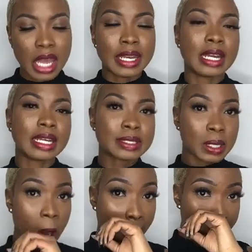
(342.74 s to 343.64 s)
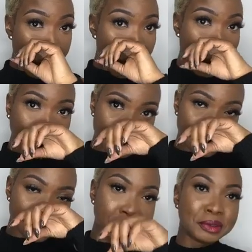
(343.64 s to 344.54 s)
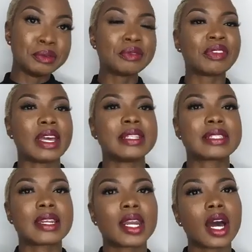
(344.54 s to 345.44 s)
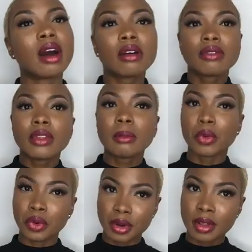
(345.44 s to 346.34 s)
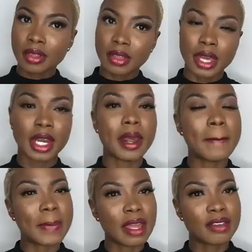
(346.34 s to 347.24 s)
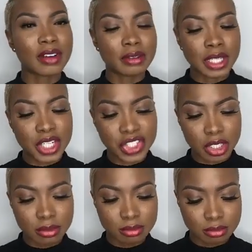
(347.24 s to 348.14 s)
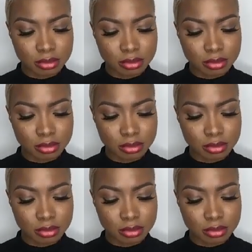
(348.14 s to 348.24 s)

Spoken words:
Now let's go to the incident of the More Than Me Foundation.